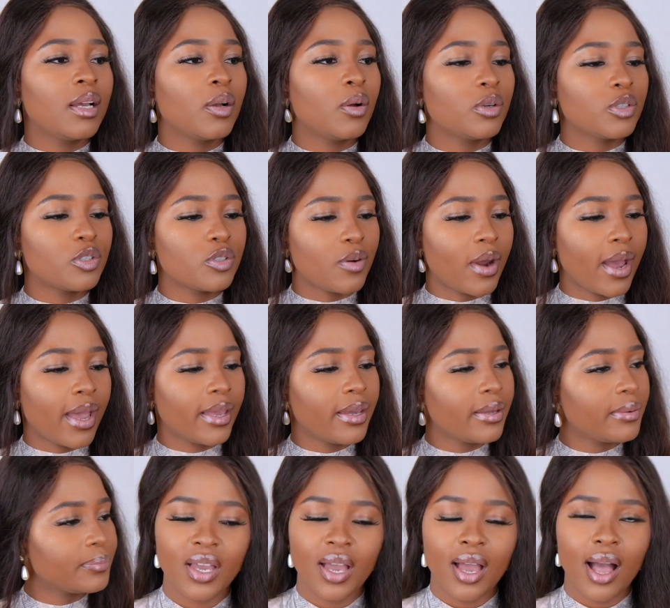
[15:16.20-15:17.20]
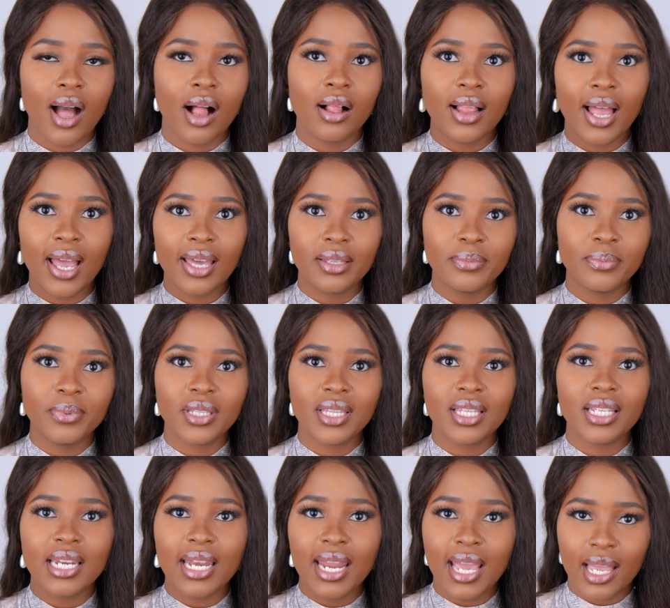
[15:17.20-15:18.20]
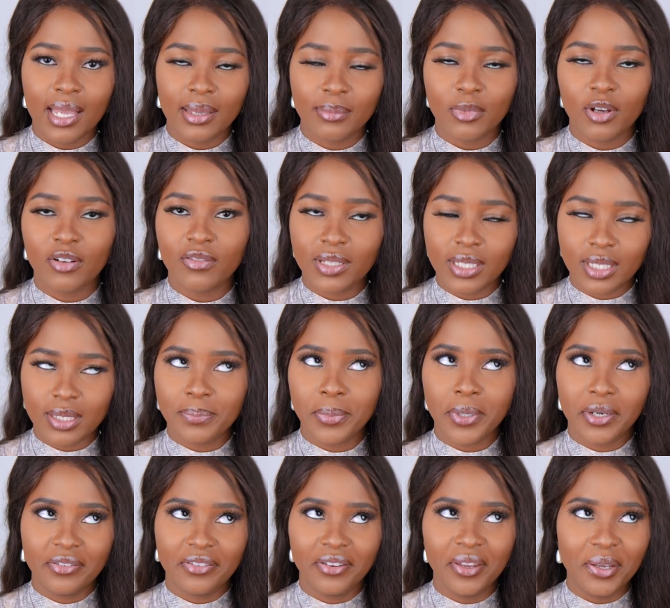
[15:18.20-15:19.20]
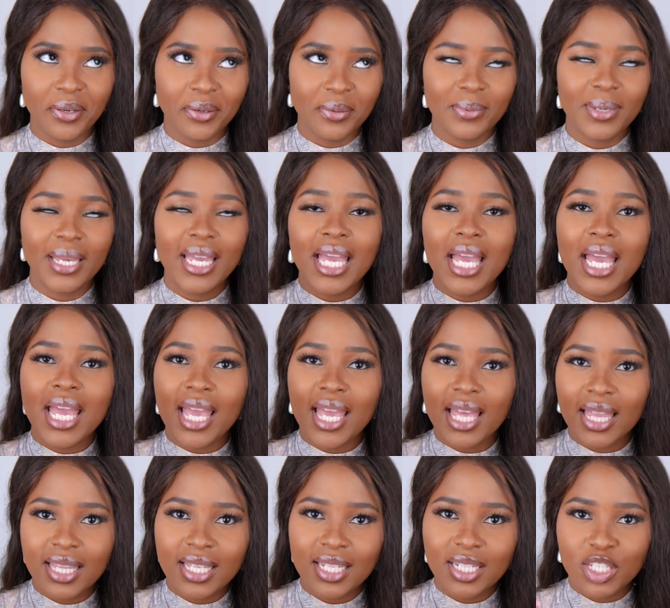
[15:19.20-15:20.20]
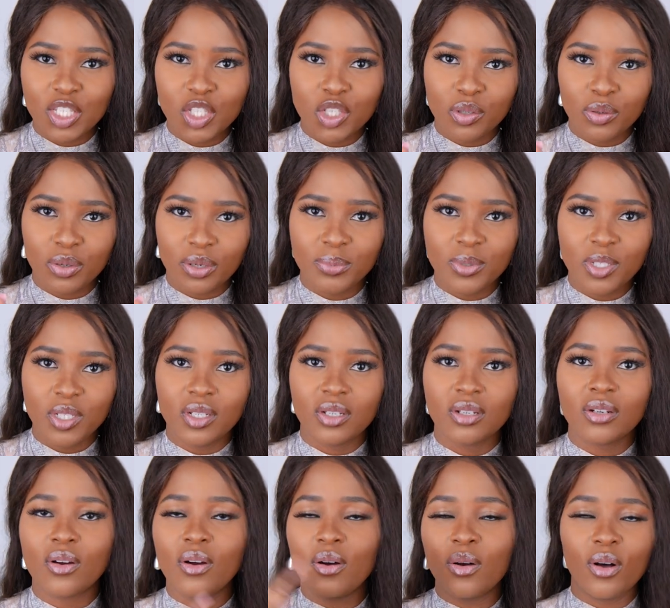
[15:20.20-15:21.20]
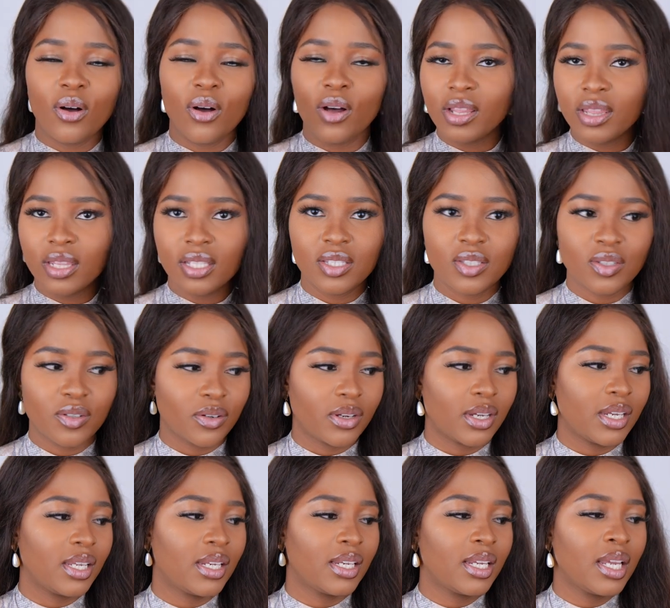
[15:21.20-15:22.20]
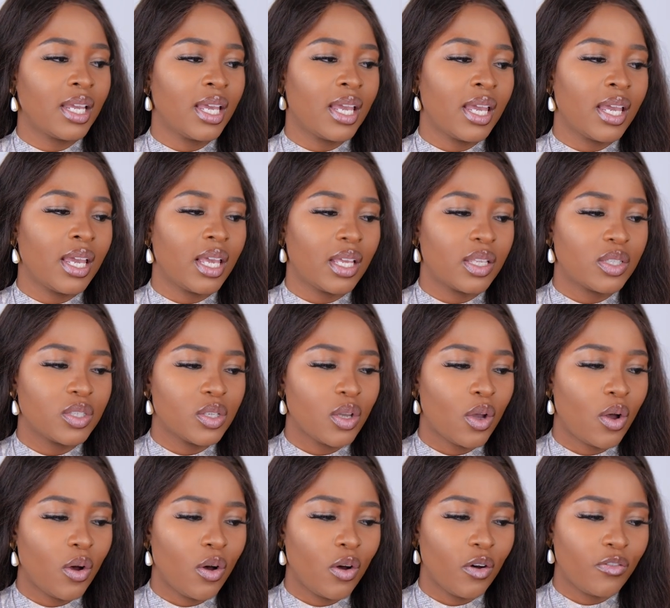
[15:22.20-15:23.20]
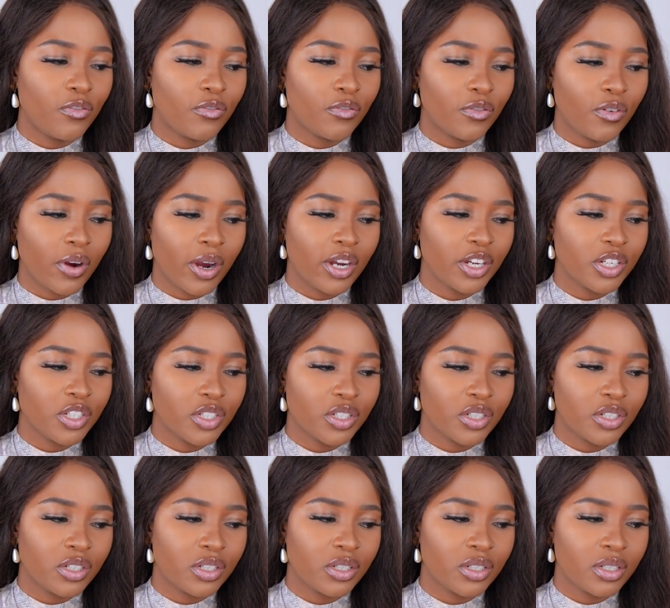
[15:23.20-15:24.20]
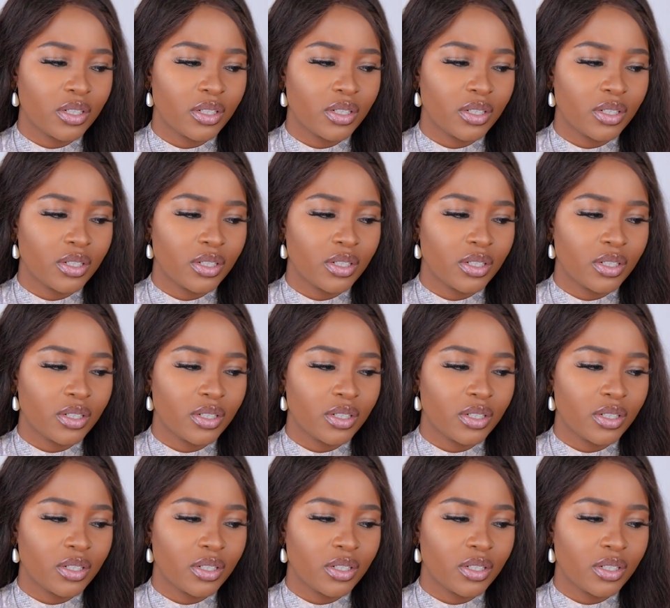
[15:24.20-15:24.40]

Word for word: Go try it. I'll either put the name of this perfume in the description or on the screen. It's all fresh